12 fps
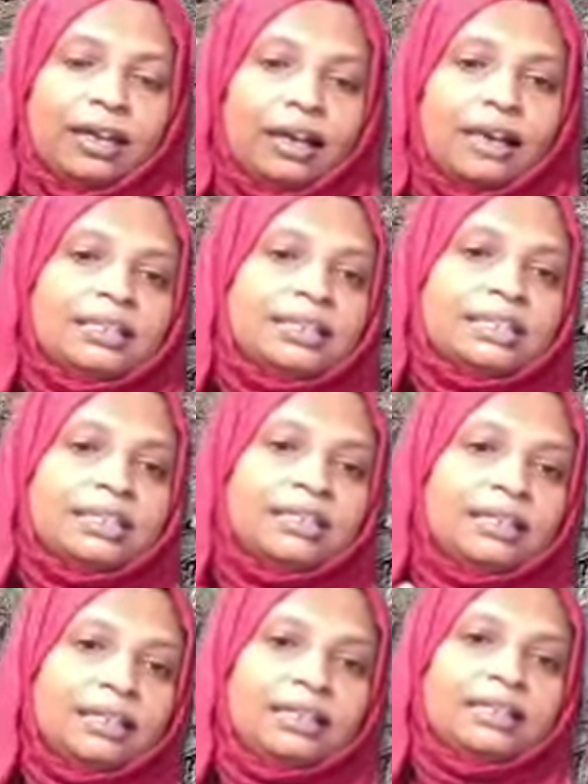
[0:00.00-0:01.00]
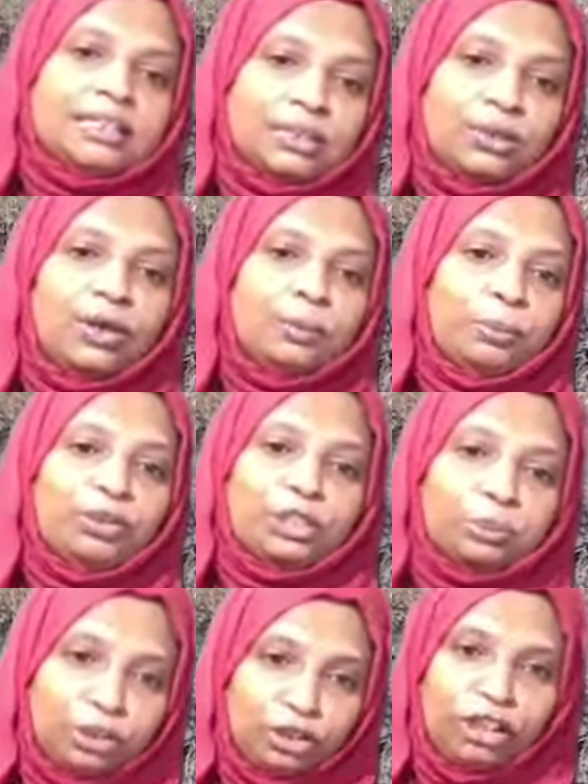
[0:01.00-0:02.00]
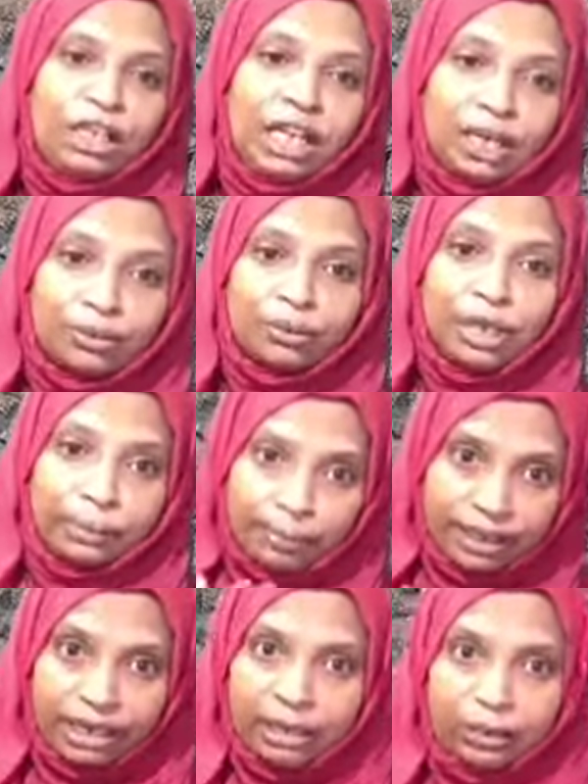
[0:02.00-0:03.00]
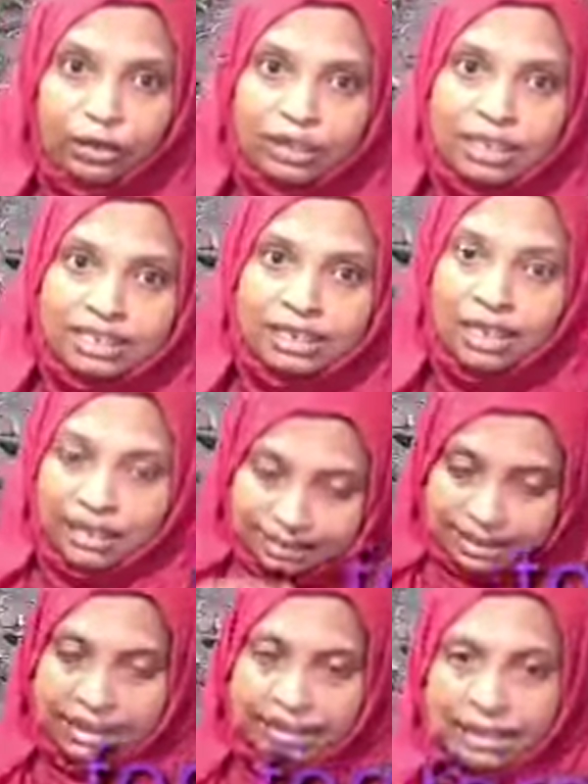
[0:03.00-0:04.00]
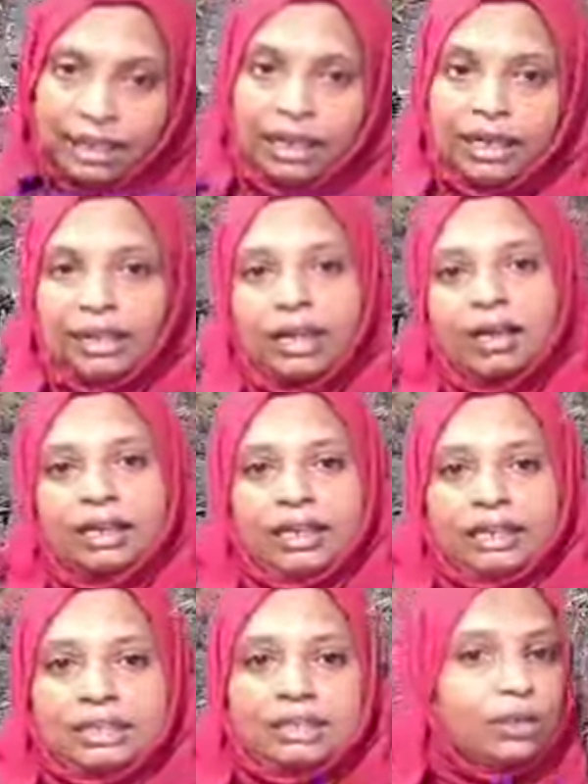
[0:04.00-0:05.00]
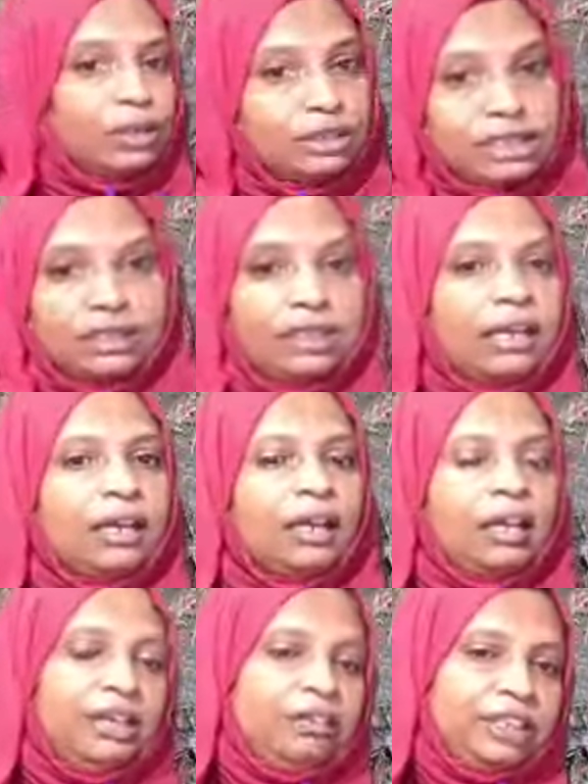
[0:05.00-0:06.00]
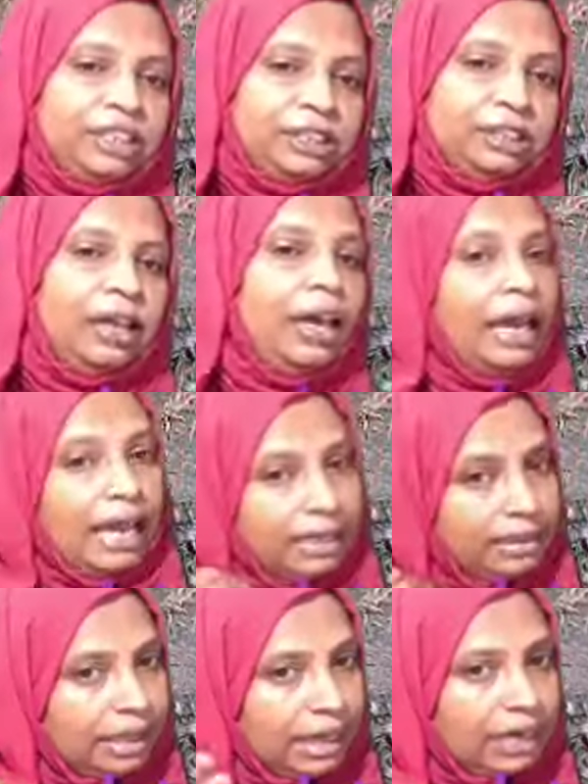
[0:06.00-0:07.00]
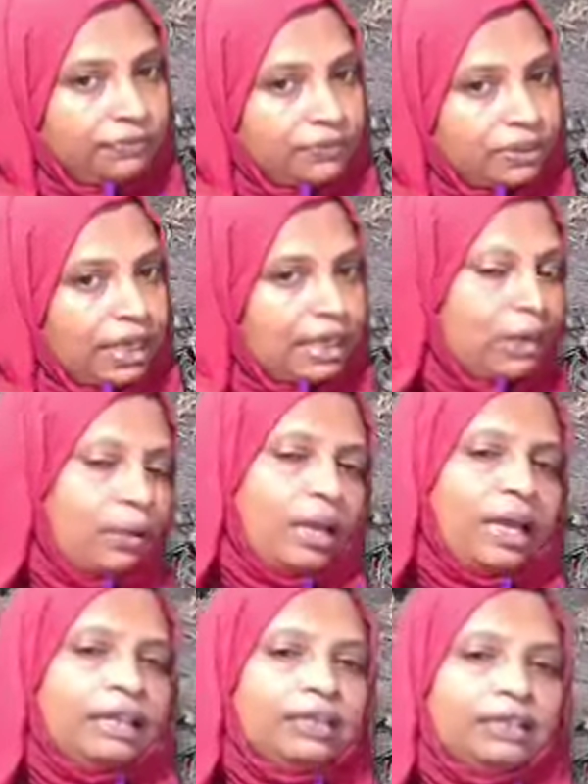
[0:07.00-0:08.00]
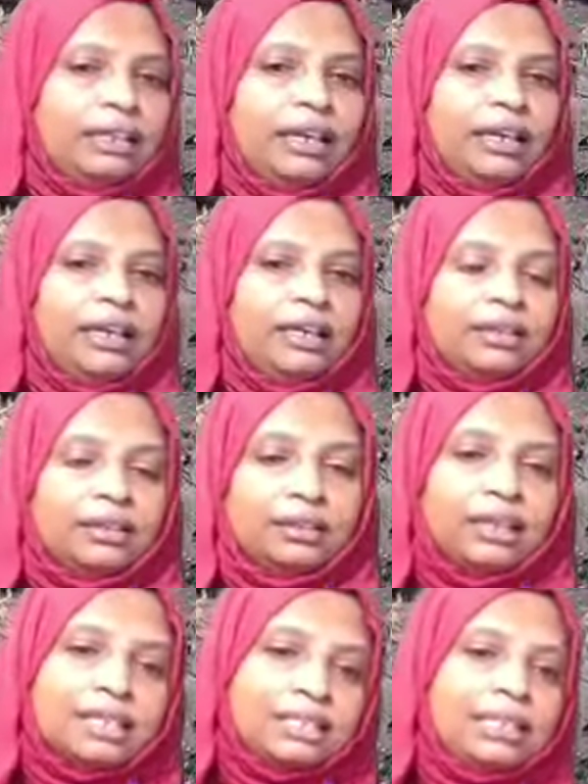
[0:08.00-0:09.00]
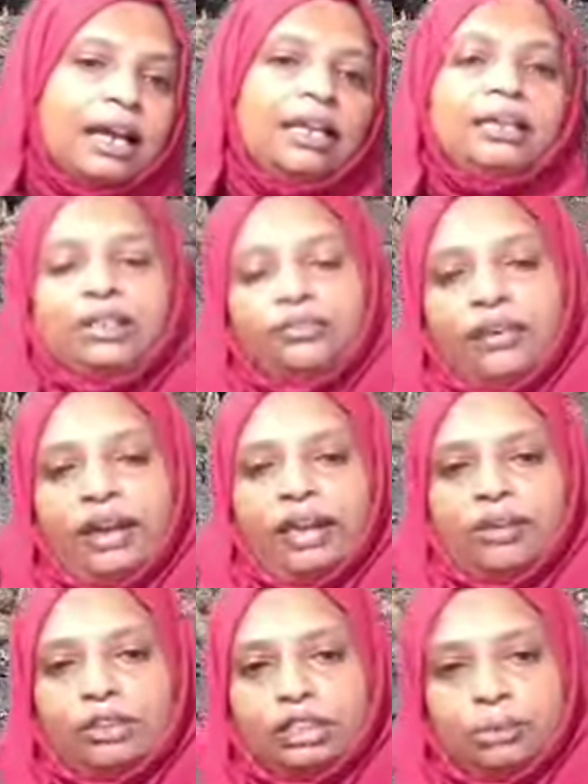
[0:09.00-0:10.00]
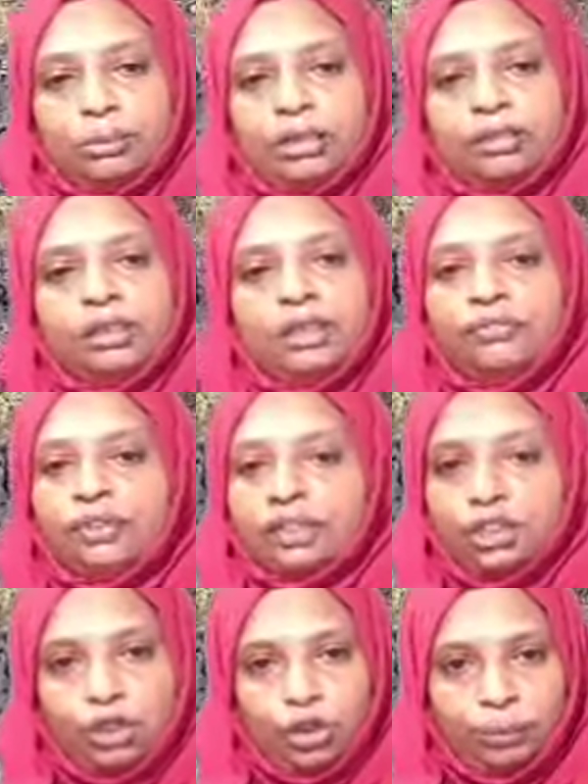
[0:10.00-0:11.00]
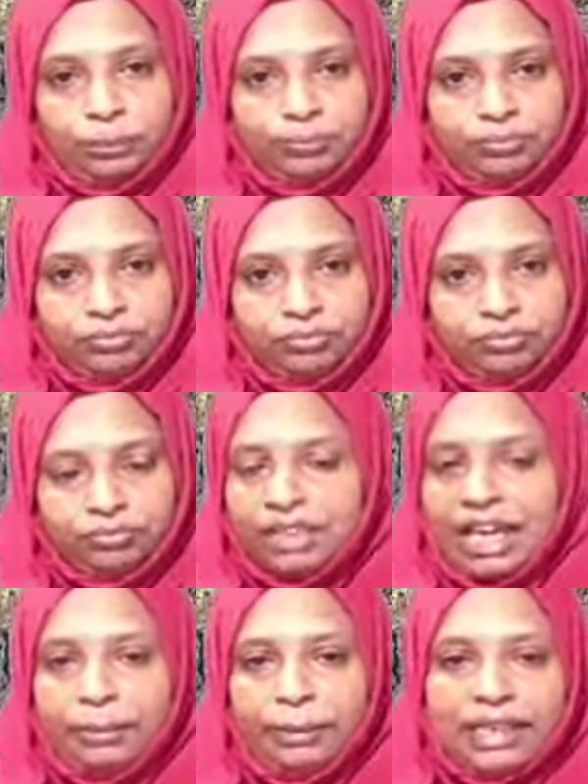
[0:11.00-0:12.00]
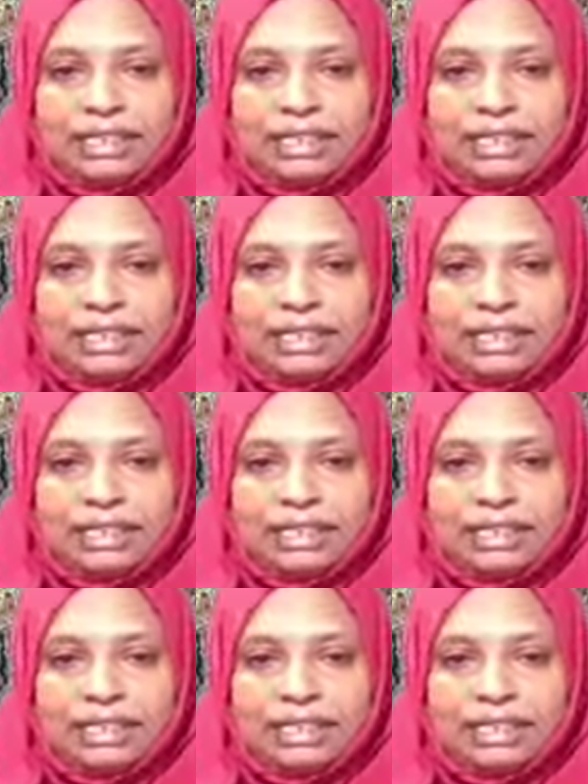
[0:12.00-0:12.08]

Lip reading: considered it is not possible to live depending on this settled agriculture or settled cultivation, and they left that locality and started to find out some other different job. That